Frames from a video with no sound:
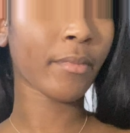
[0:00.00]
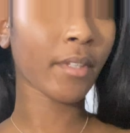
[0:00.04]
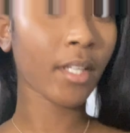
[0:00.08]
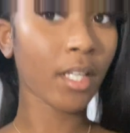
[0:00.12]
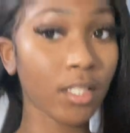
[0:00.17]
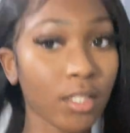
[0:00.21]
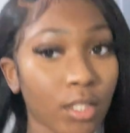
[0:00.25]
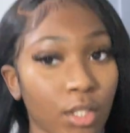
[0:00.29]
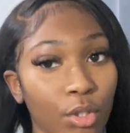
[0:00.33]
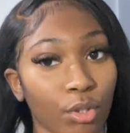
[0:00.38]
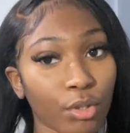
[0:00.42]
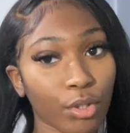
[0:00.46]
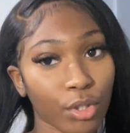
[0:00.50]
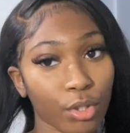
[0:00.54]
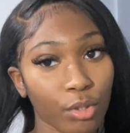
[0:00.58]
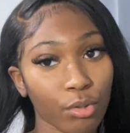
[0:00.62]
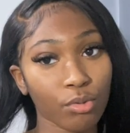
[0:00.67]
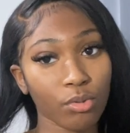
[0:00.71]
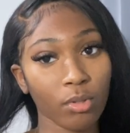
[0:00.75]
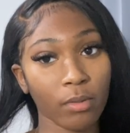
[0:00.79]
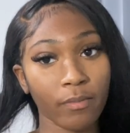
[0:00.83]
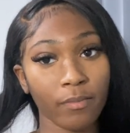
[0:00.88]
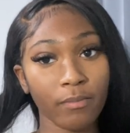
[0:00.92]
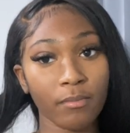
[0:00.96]
it's a little cute
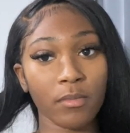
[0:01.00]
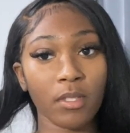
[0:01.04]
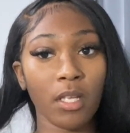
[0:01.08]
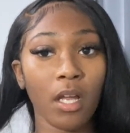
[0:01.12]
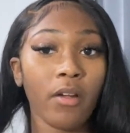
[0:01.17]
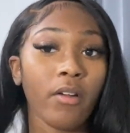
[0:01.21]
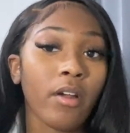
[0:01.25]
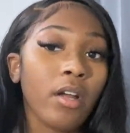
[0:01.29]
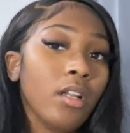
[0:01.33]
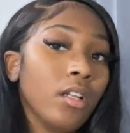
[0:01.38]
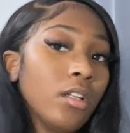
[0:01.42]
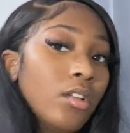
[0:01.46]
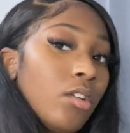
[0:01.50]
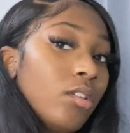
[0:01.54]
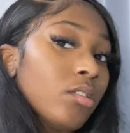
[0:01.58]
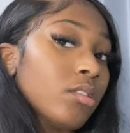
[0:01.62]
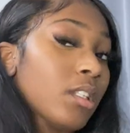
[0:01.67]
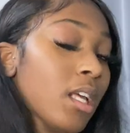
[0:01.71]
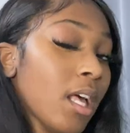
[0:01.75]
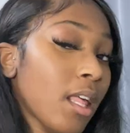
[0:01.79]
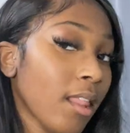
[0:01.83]
top from Zara. Looks like